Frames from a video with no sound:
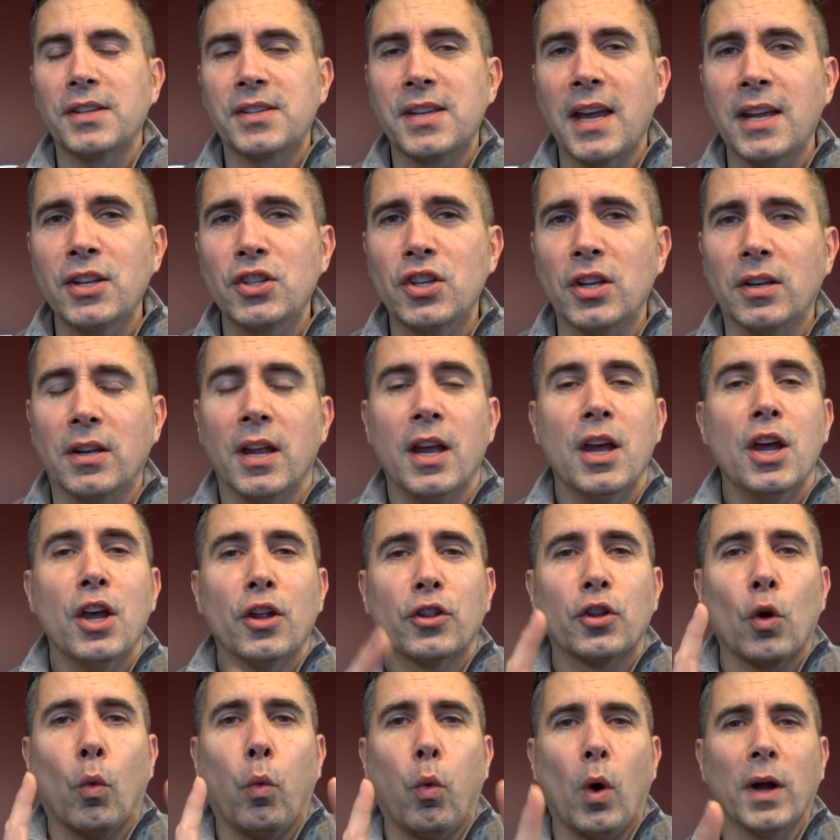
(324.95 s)
this engine?
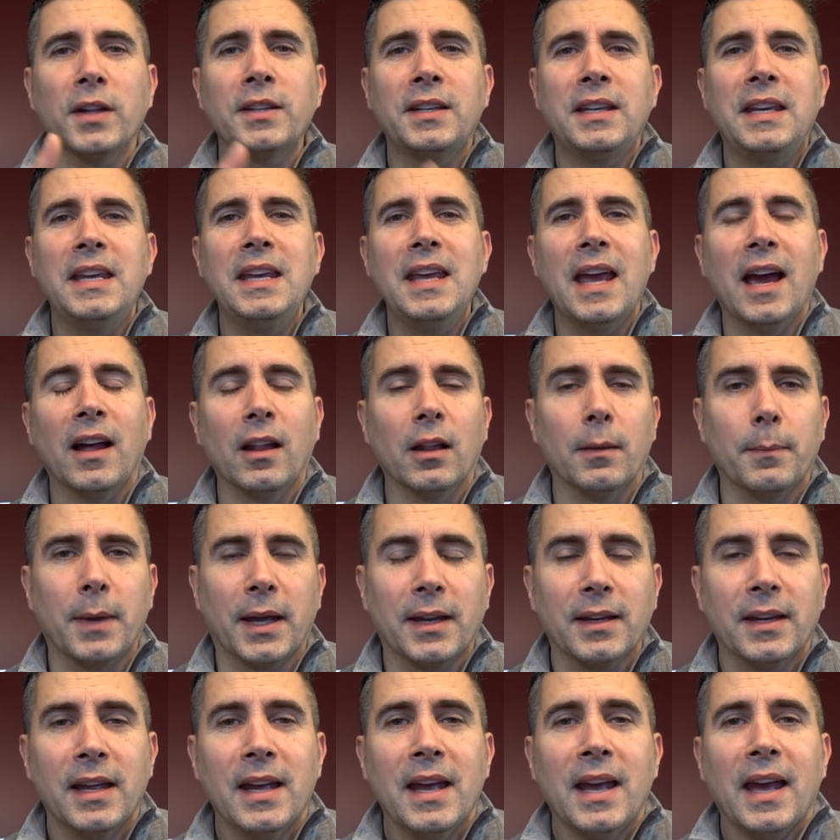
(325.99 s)
The one key
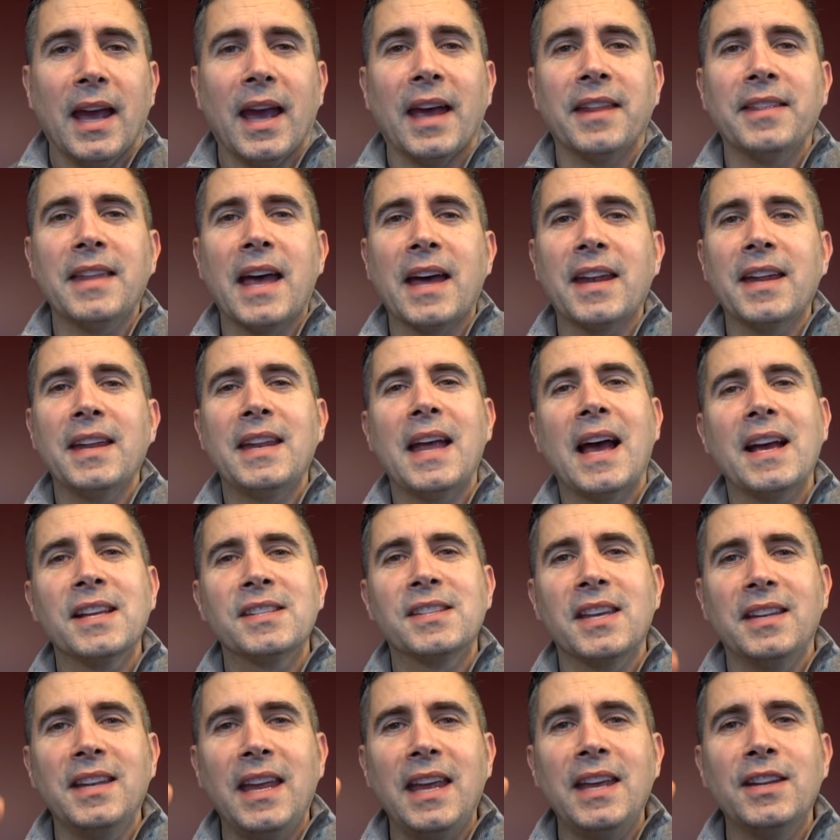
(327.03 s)
element, and that it
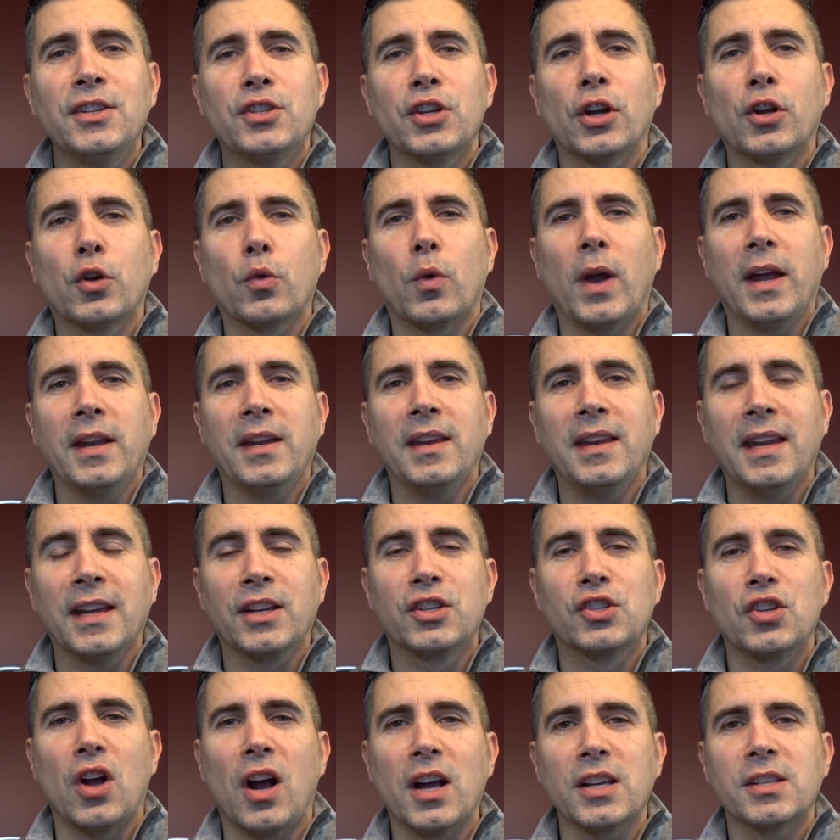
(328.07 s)
has an integrated
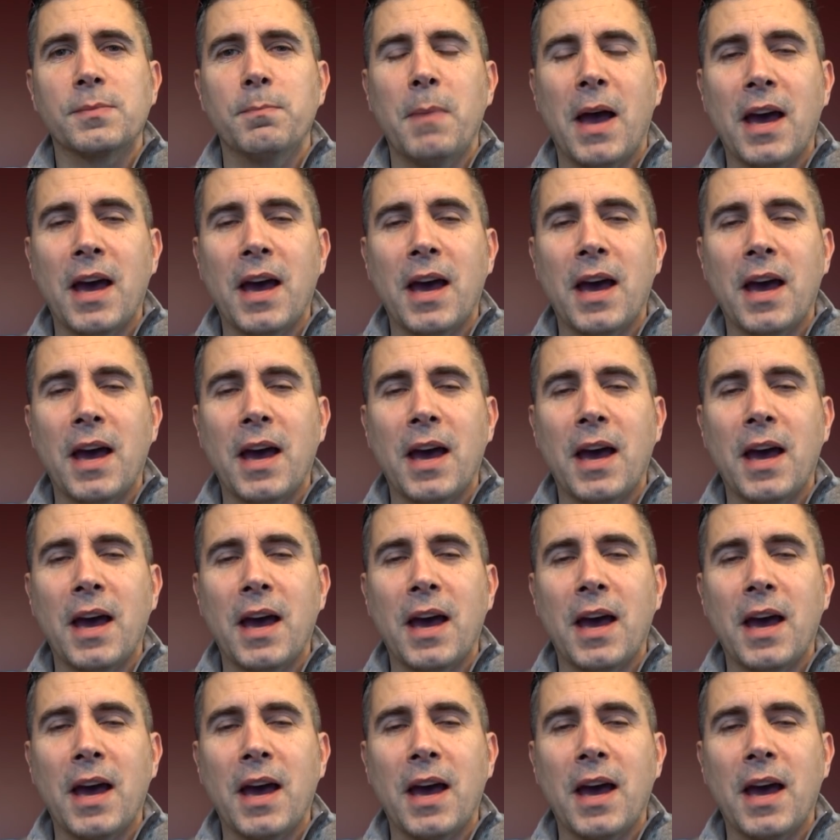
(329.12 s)
exhaust